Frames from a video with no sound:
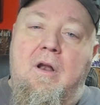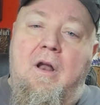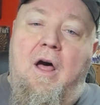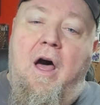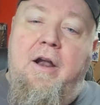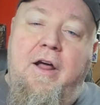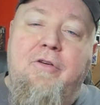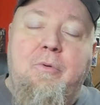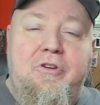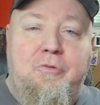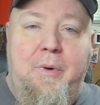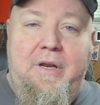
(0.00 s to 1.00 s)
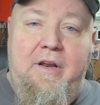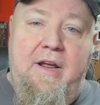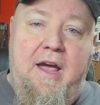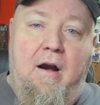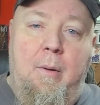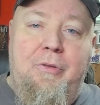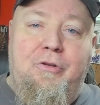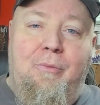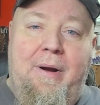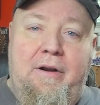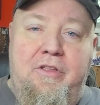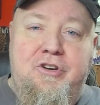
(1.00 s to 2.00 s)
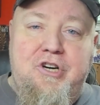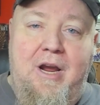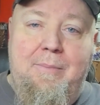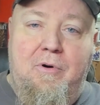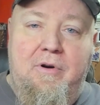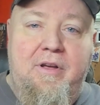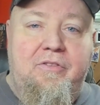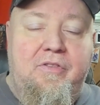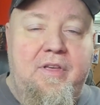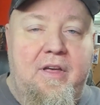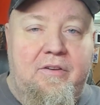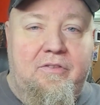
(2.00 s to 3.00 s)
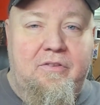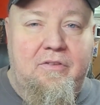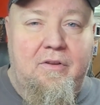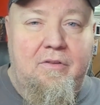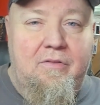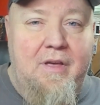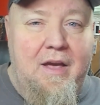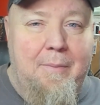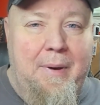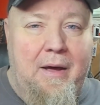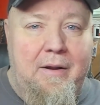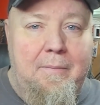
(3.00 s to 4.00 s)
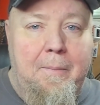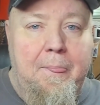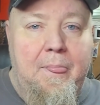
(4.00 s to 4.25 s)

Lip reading: Another reason we need to carry with the round in the chamber is this. Think about it.